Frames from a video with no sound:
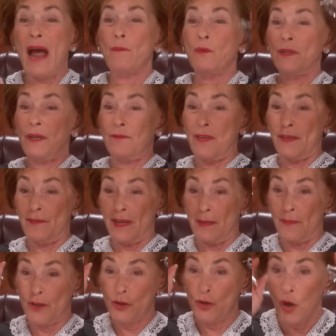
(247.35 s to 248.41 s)
I wouldn't have given
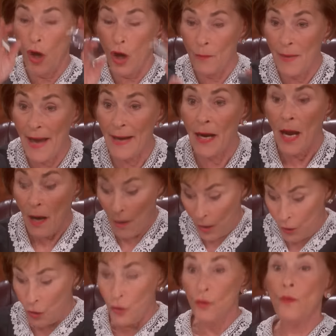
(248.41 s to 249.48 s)
him the dog back.
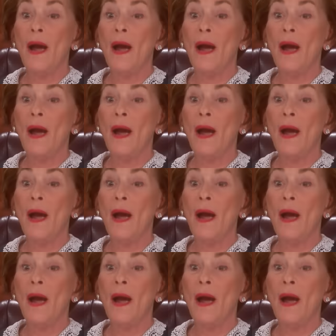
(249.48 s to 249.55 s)
You